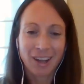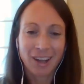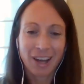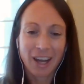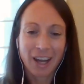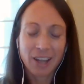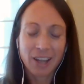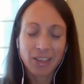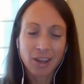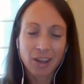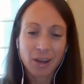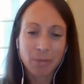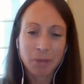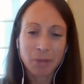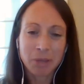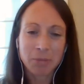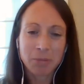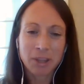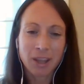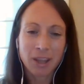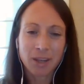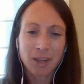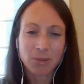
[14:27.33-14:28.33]
I thought
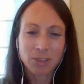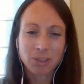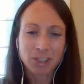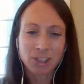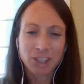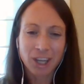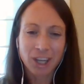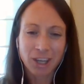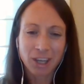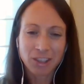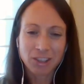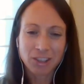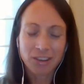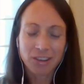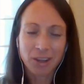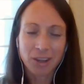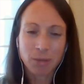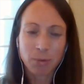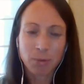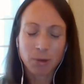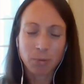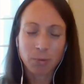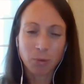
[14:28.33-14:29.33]
maybe that would change as I
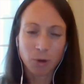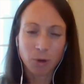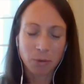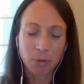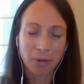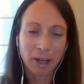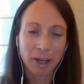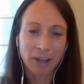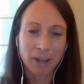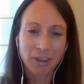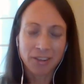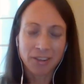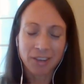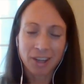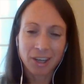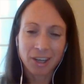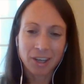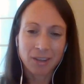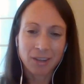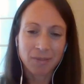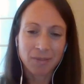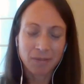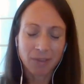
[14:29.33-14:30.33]
put more miles on
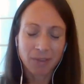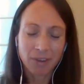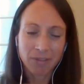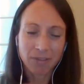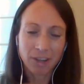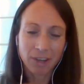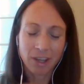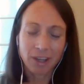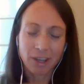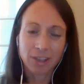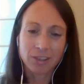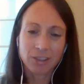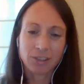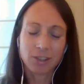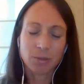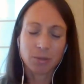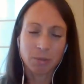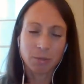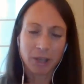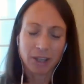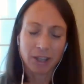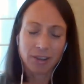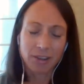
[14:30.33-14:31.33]
it. I've got 100
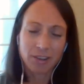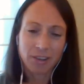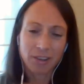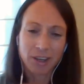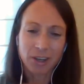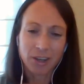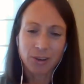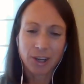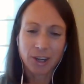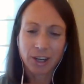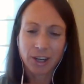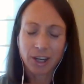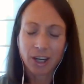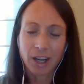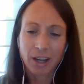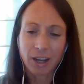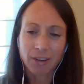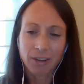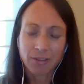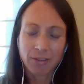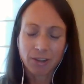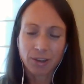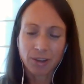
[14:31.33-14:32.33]
miles now on it
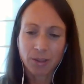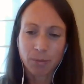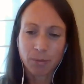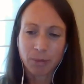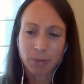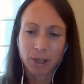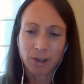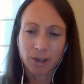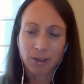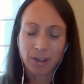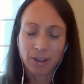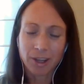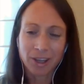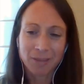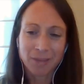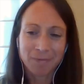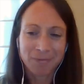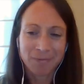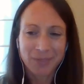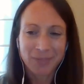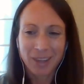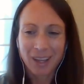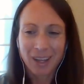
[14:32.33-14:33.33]
after the marathon.
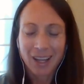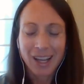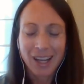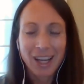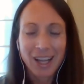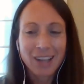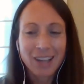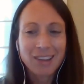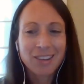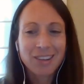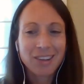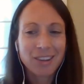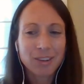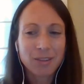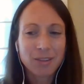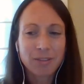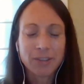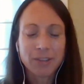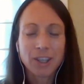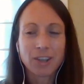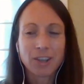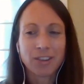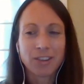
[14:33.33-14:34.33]
It still
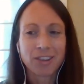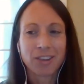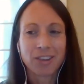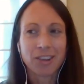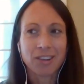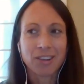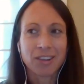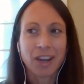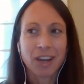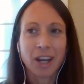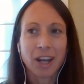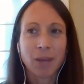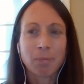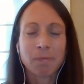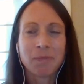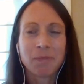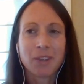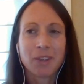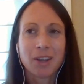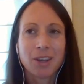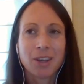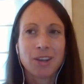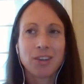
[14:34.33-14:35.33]
feels the same.
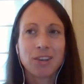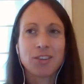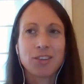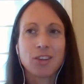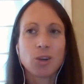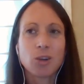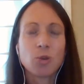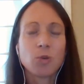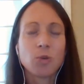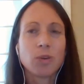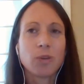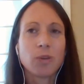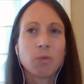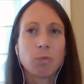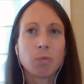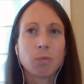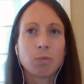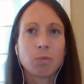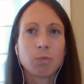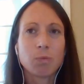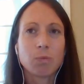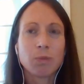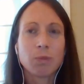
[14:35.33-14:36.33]
So
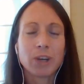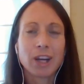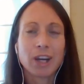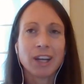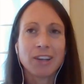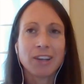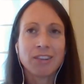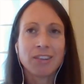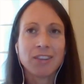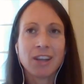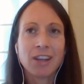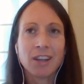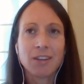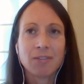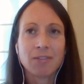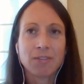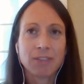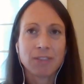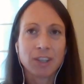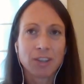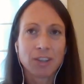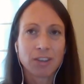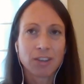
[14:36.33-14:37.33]
when I say it
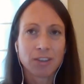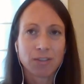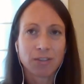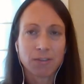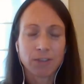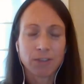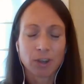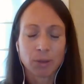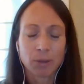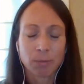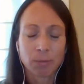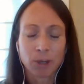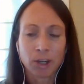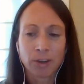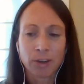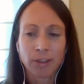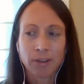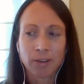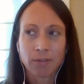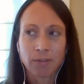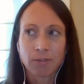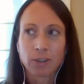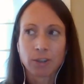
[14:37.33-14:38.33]
feels firmer
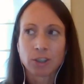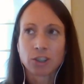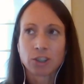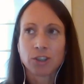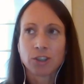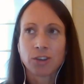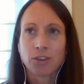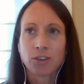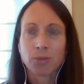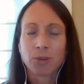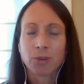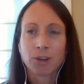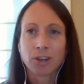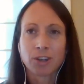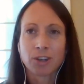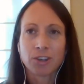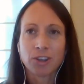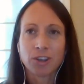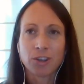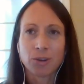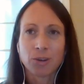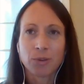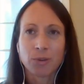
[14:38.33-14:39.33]
than versions 1 or
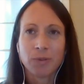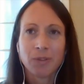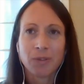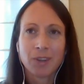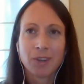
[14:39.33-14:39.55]
2,